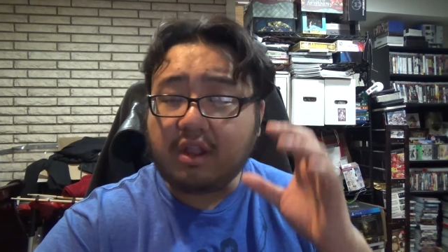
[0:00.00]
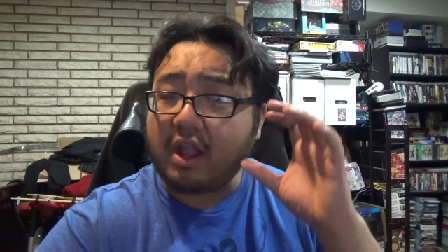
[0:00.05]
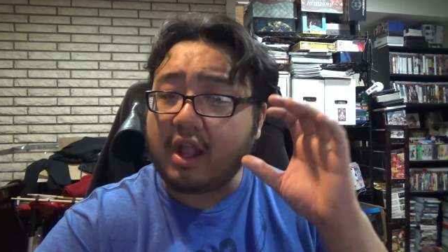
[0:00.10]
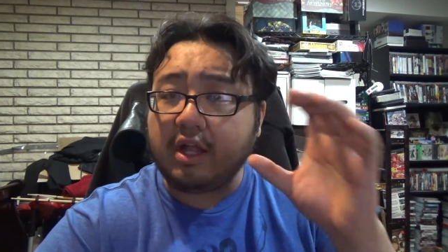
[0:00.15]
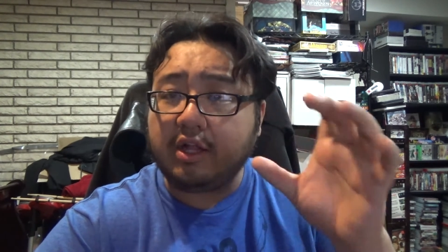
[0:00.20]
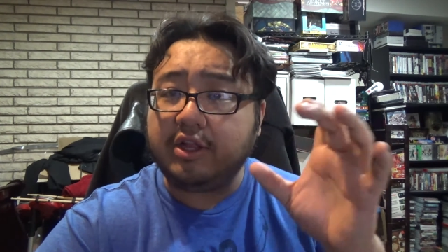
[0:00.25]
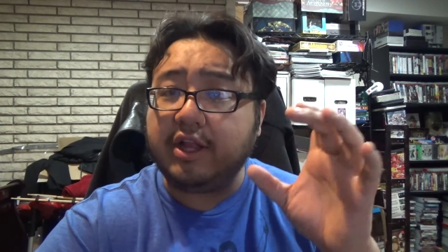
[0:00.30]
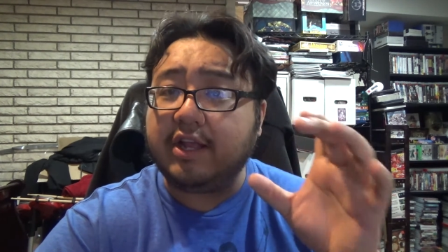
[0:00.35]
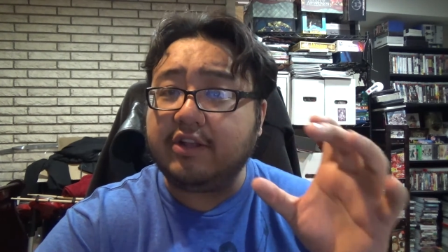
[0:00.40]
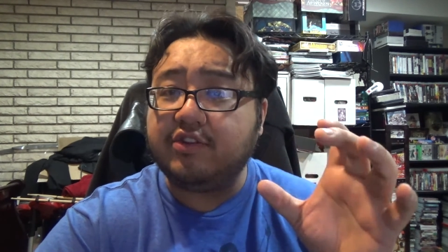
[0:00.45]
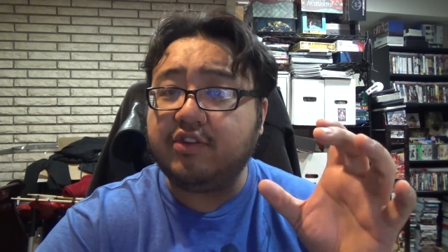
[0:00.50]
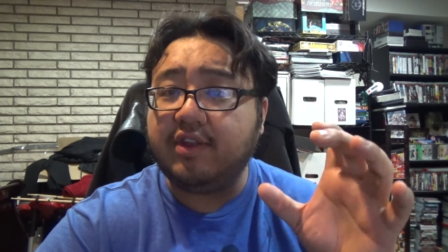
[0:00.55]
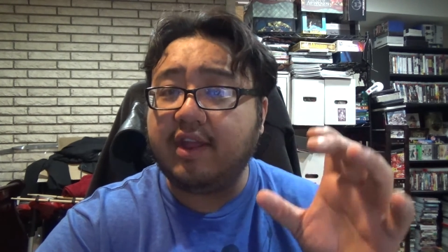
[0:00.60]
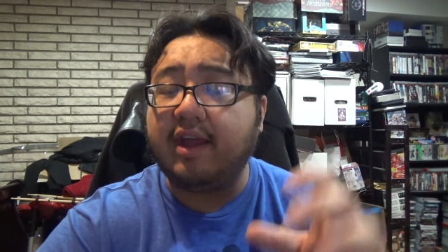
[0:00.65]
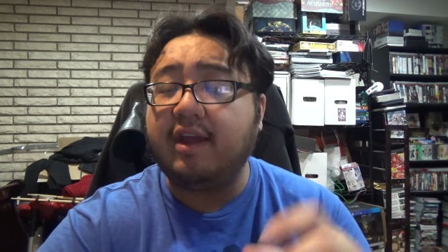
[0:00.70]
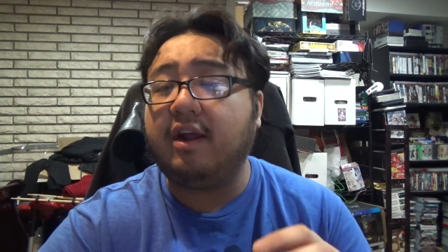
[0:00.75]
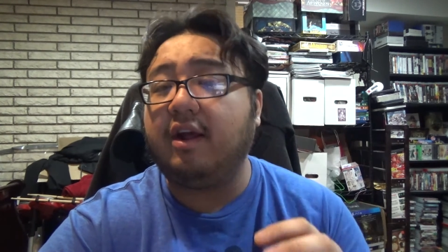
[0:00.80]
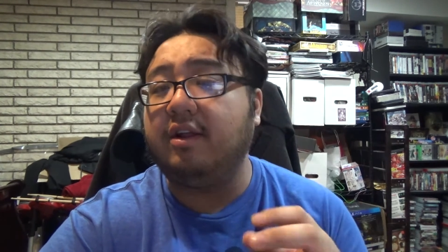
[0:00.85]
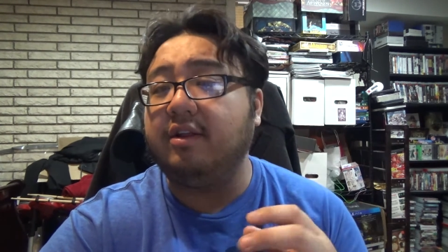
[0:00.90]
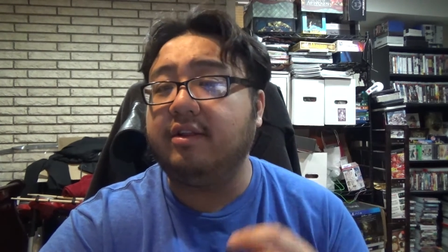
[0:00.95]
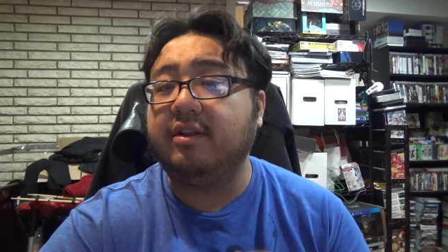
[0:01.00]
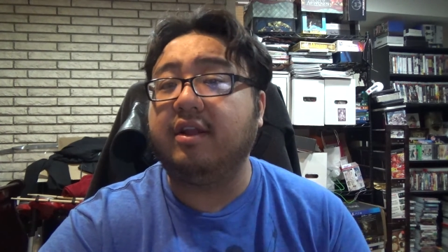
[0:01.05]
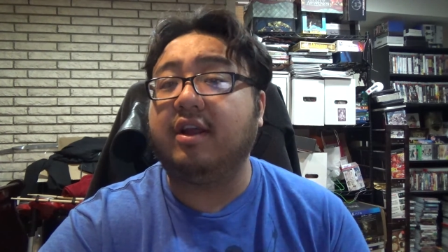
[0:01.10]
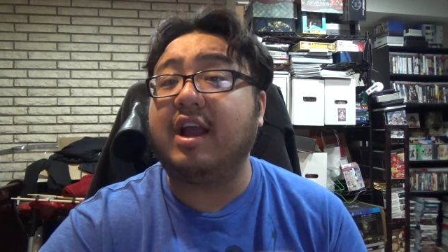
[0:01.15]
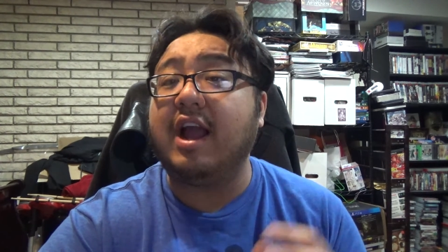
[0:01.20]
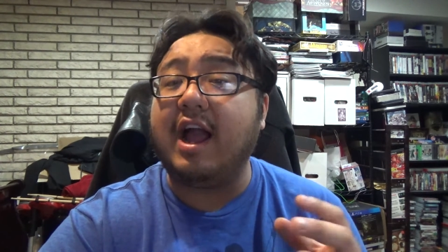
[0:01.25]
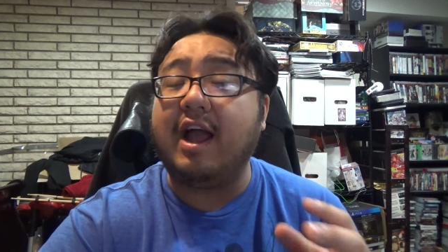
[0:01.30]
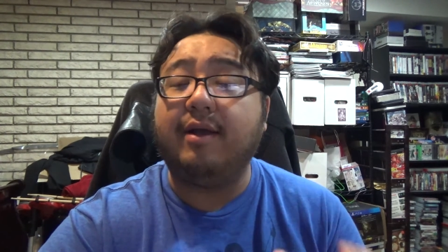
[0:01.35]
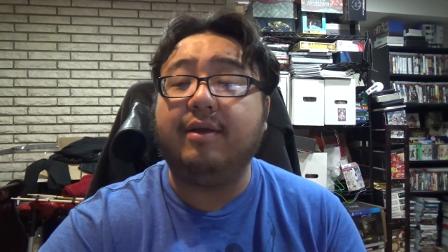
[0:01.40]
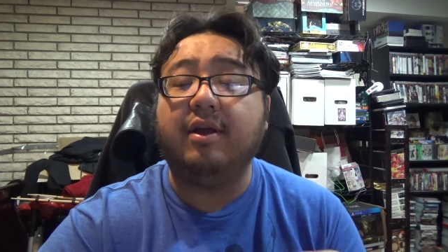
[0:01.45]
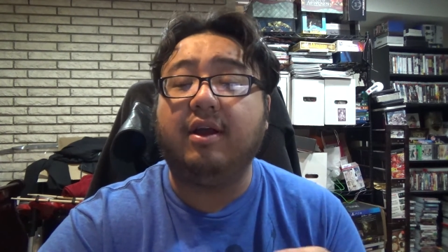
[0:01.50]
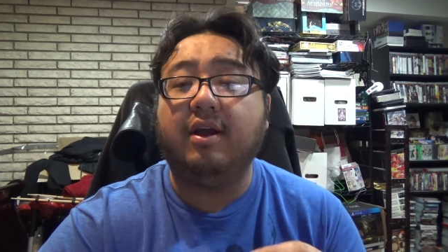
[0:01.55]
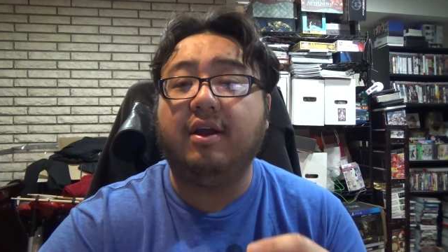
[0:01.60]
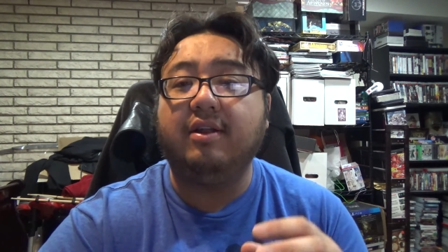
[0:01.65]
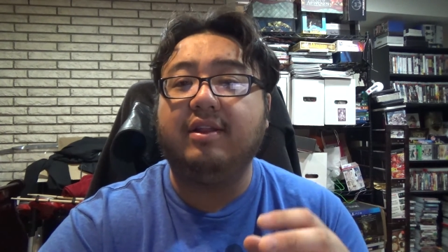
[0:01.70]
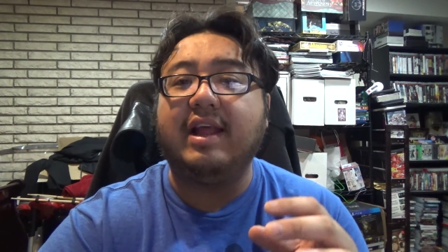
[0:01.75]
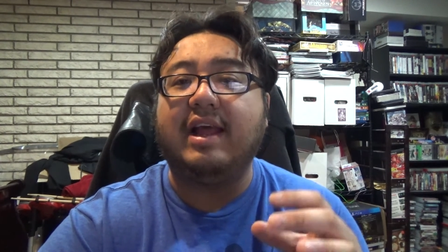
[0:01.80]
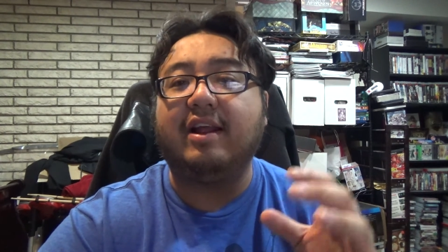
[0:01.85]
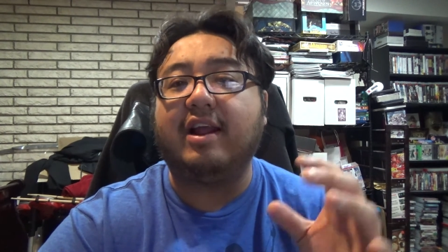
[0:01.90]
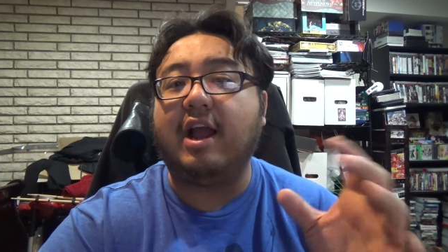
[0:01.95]
link to that on the
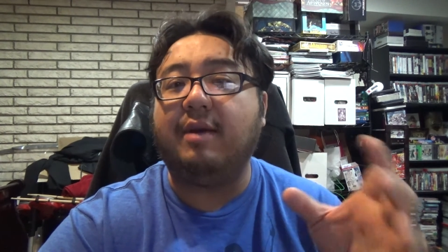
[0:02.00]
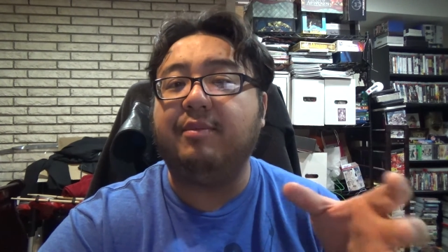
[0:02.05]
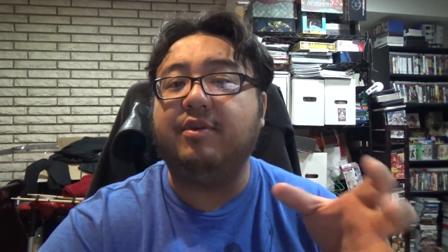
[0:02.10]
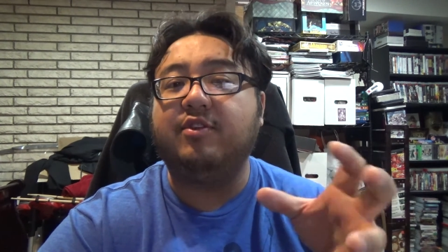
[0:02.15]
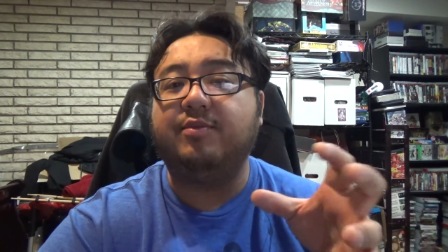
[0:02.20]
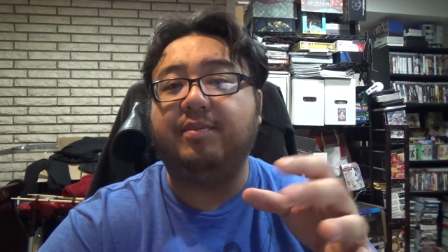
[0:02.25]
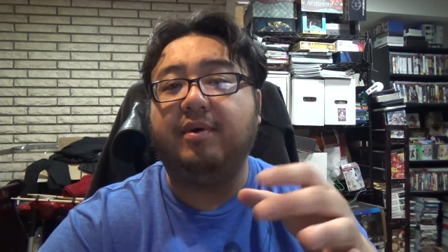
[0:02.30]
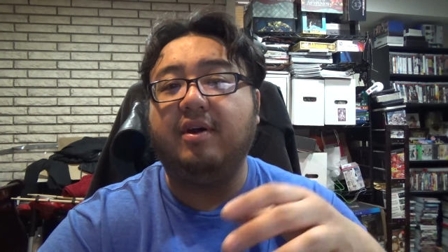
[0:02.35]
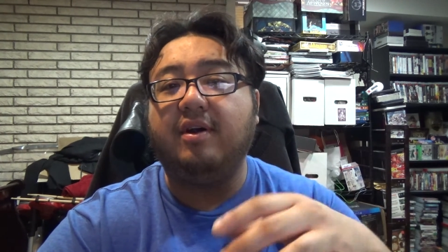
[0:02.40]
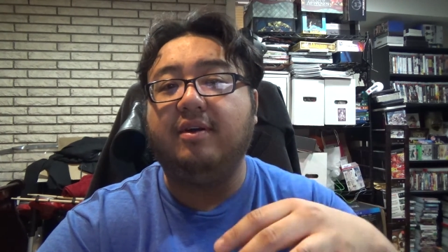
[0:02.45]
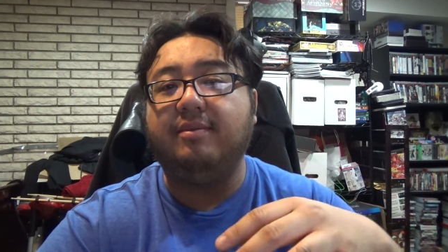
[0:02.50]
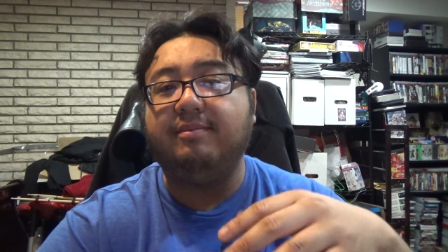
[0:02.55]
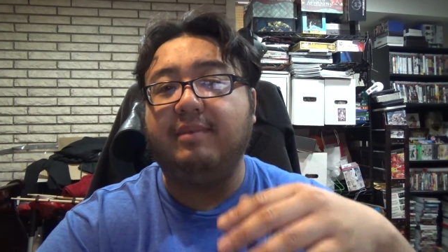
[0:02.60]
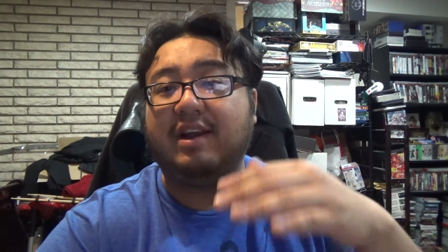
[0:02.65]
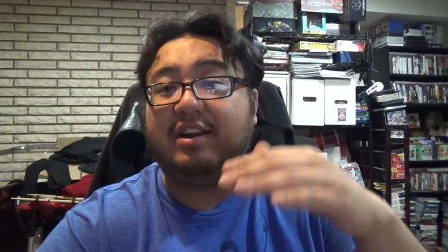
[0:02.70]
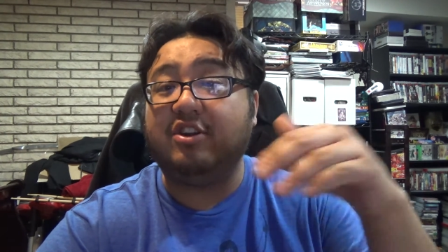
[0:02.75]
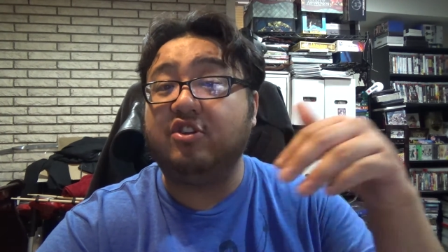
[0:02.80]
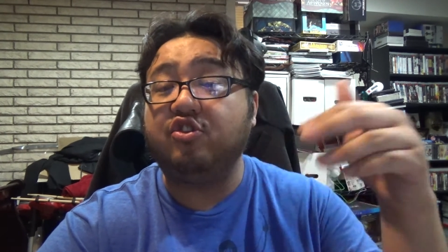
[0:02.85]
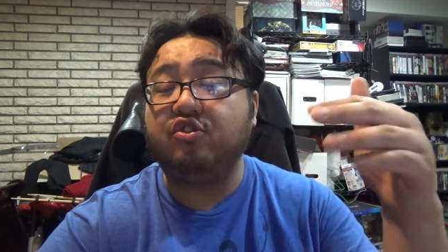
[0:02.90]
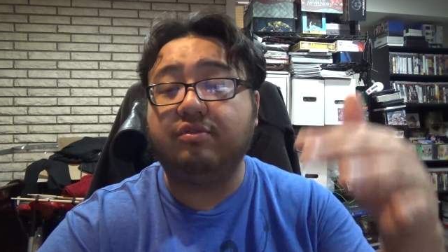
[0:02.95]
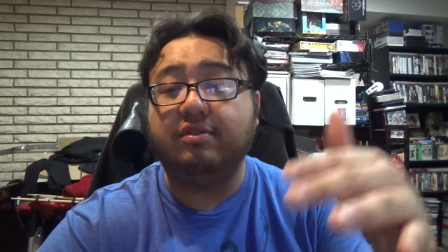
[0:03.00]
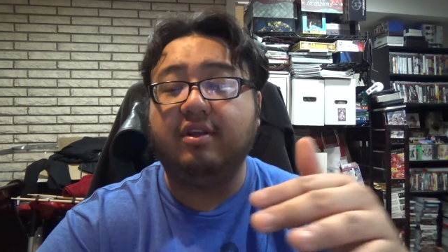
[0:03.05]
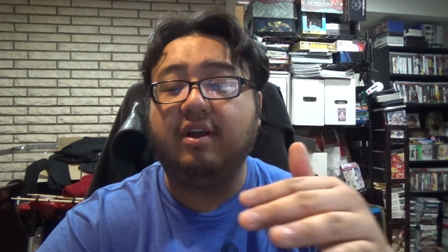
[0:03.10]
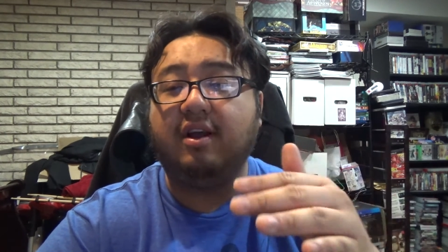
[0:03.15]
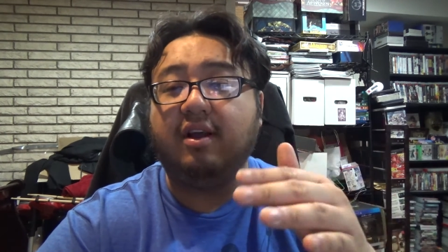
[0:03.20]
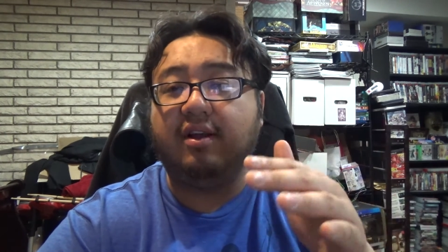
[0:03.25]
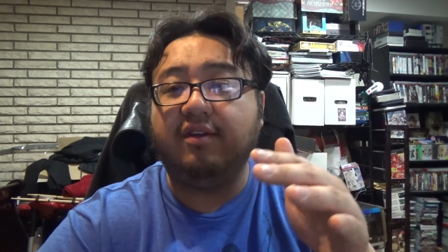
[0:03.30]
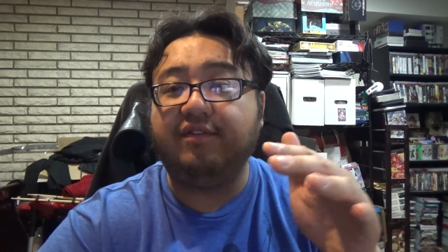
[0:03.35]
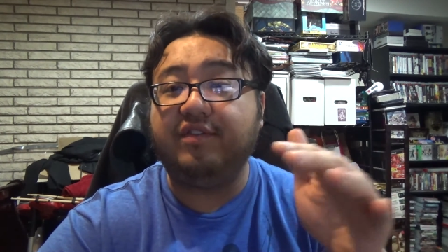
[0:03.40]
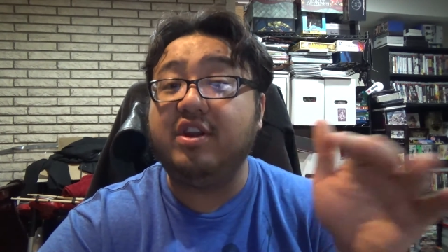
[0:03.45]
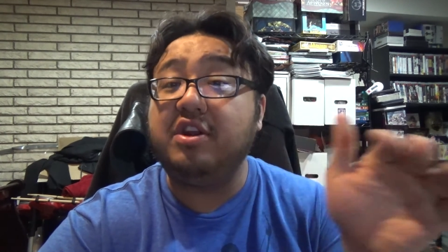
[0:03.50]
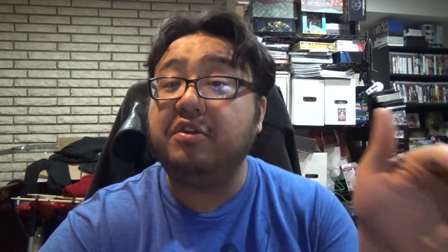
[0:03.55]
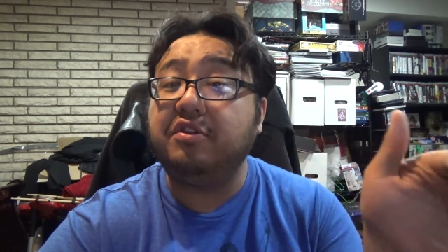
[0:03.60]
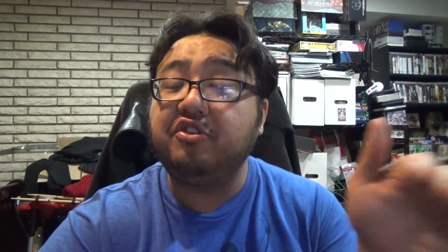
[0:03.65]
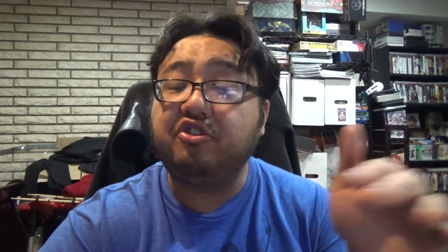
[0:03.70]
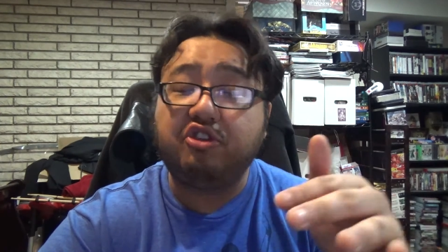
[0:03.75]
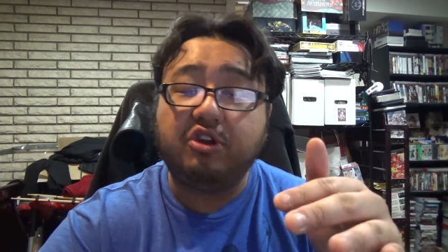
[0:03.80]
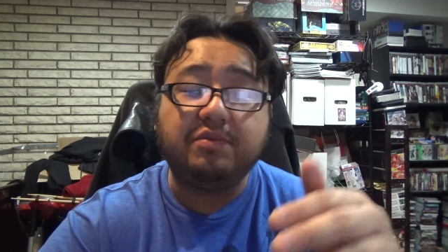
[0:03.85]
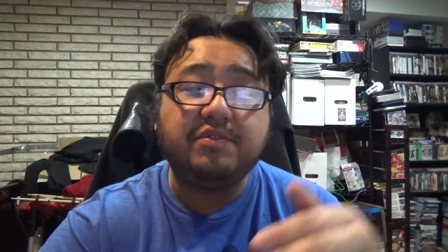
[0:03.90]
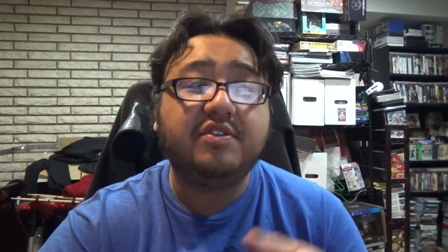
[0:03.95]
not comments, but on my video
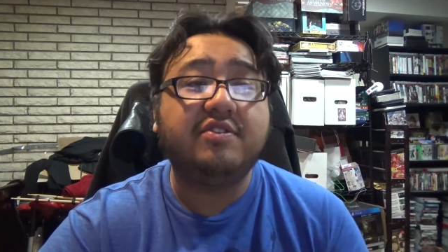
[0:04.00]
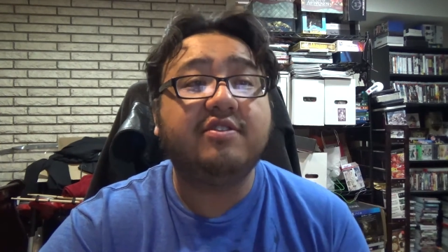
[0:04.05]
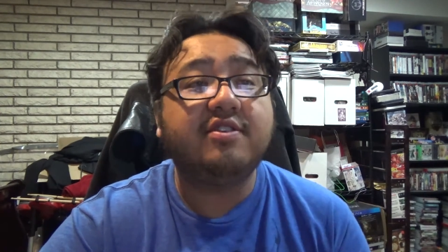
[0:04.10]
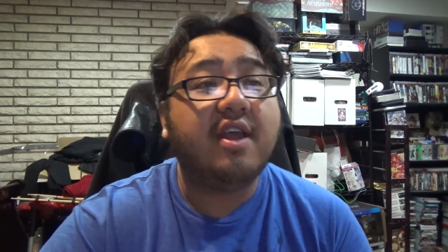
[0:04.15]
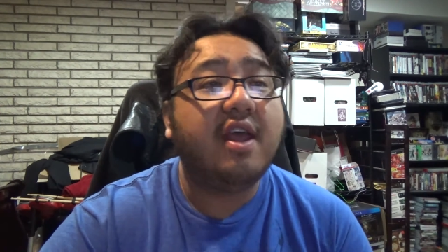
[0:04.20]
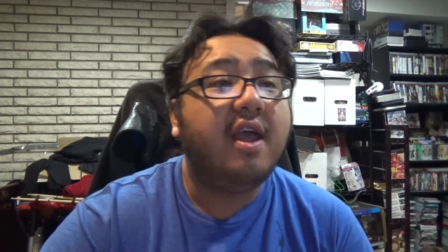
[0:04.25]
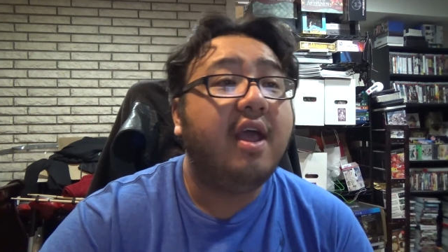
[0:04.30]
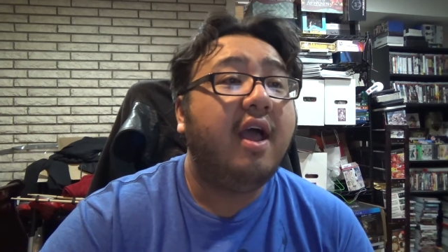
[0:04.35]
descriptions.